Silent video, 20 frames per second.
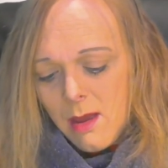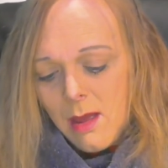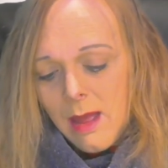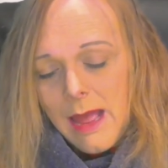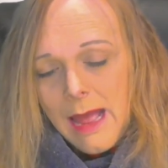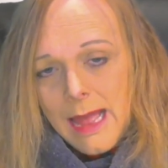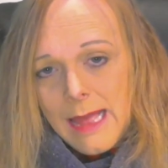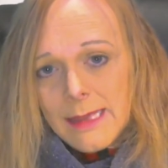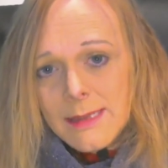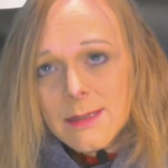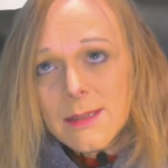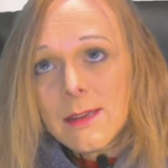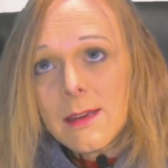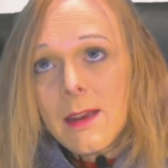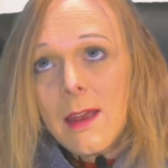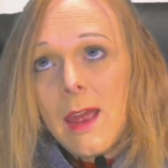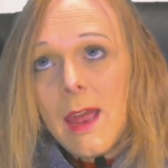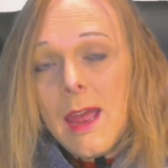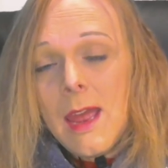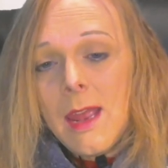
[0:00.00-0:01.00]
As
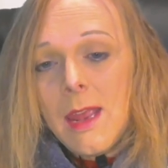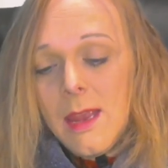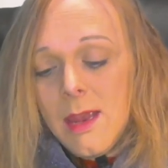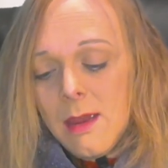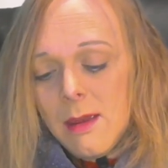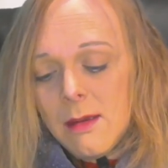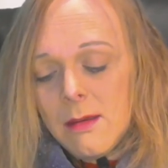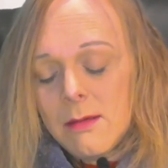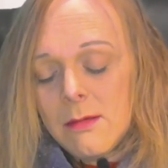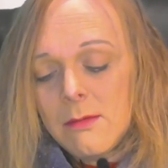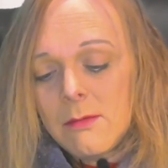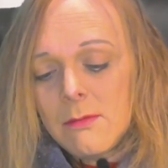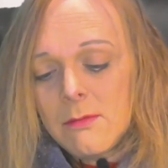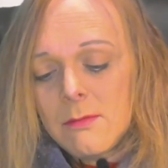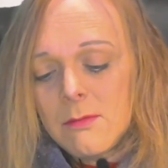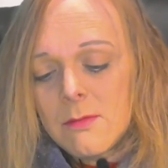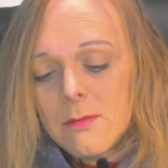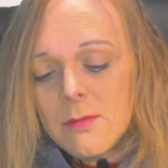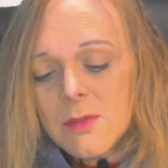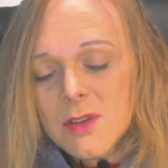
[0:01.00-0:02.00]
a
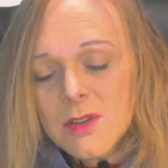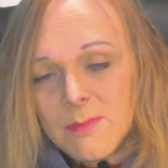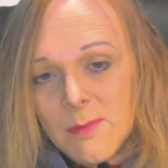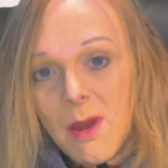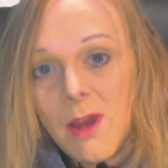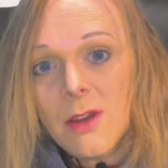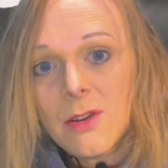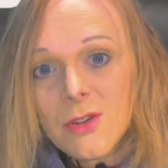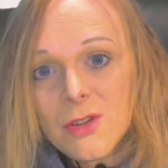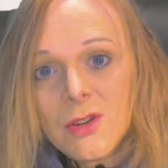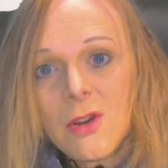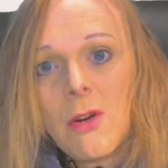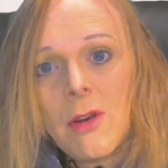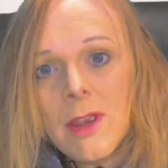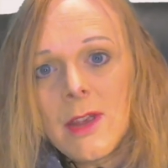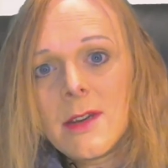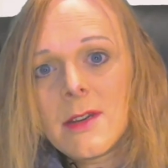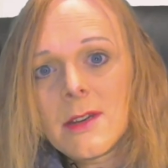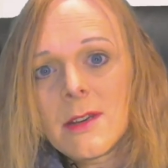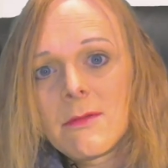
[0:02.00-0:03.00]
smart
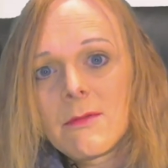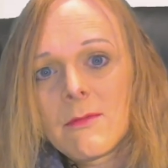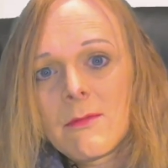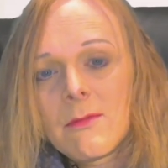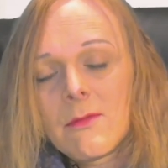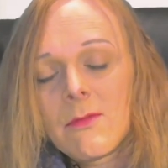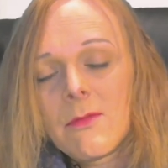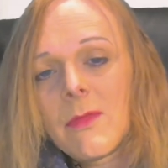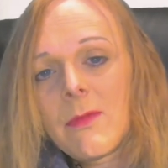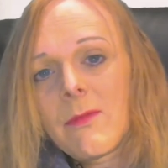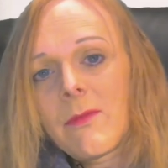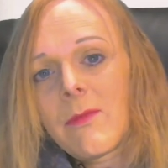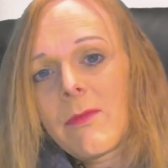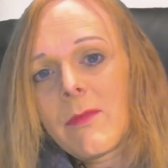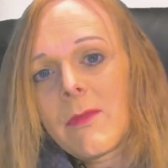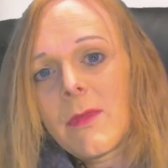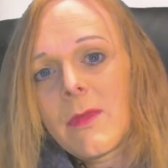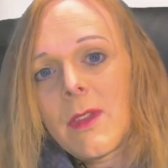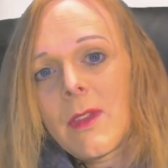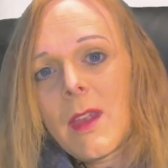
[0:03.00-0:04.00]
socket,
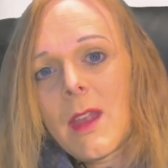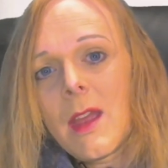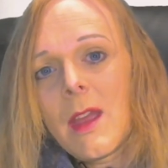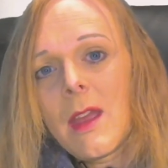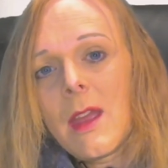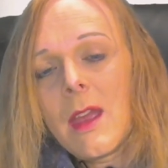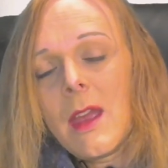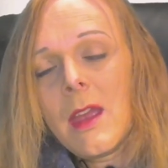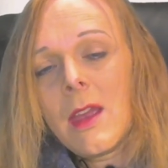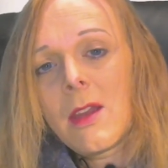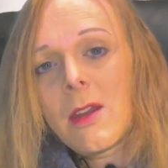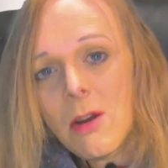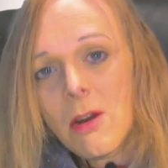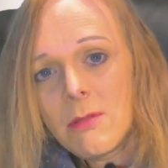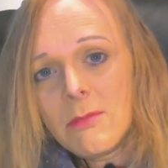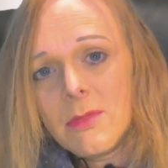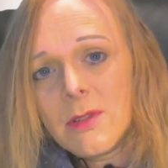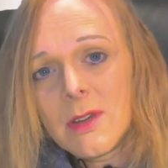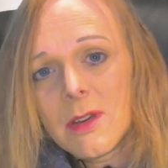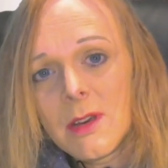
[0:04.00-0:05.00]
it
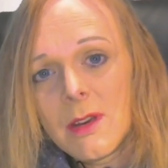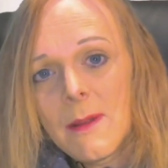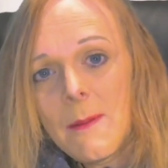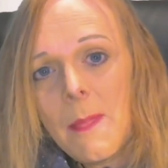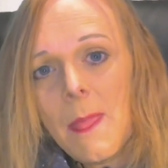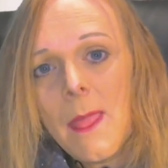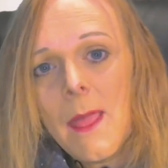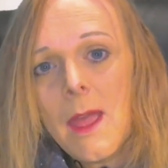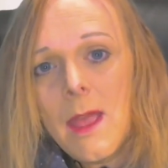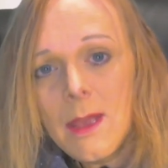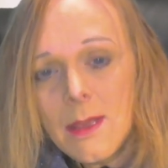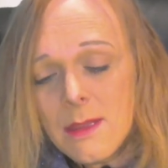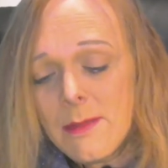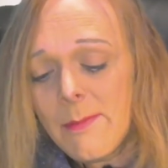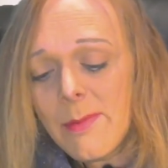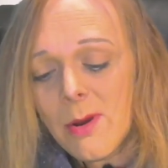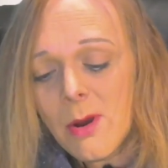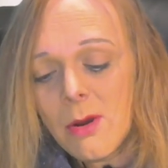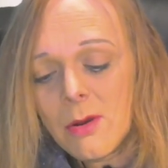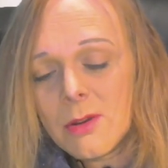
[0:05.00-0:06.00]
comes in the
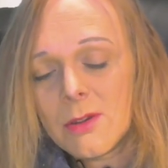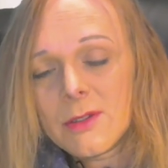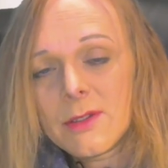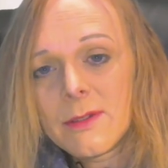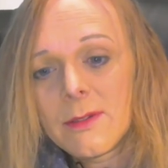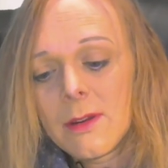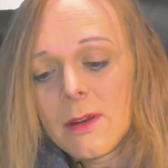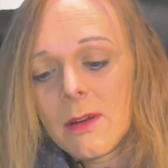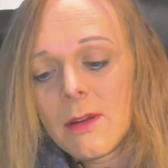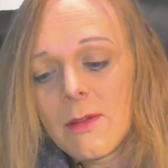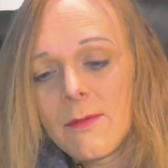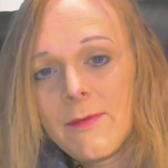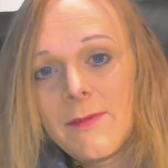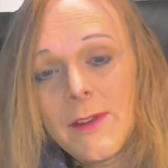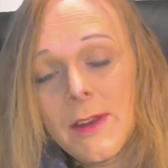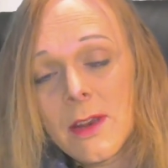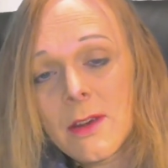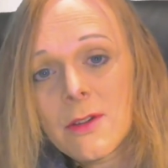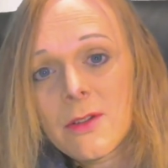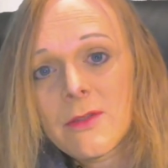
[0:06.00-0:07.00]
box
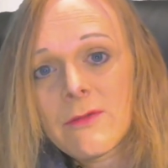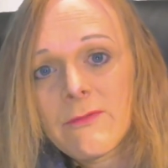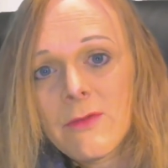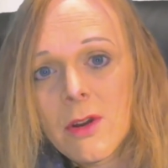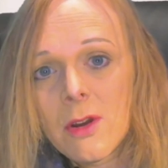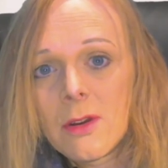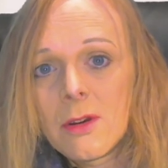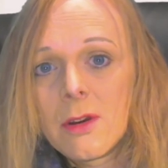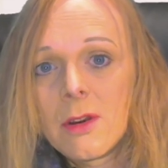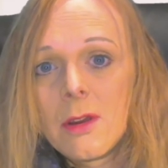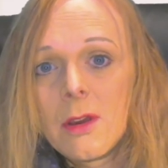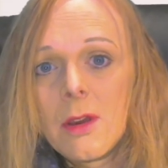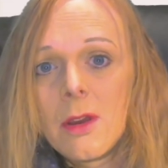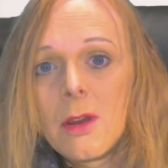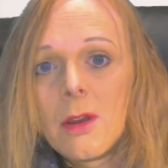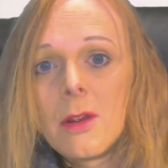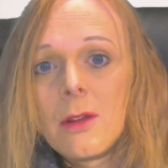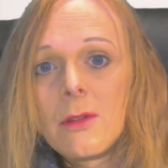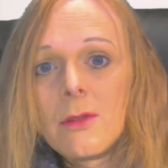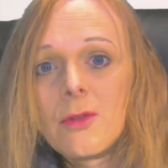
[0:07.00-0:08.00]
configured to run
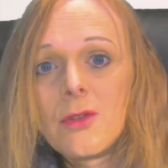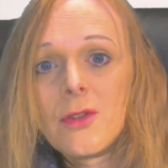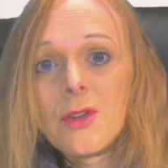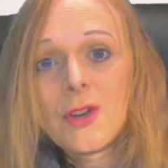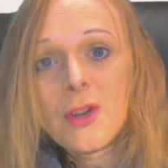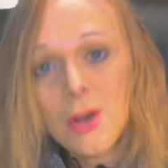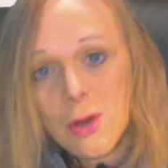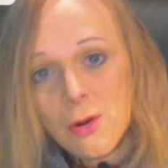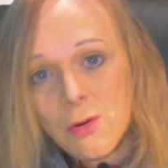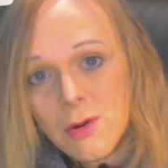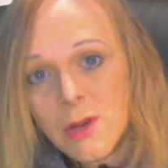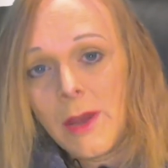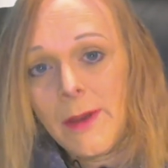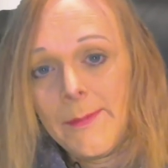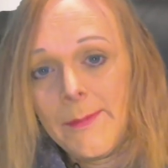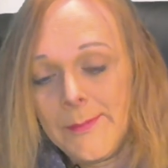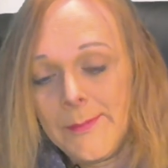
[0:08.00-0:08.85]
to you.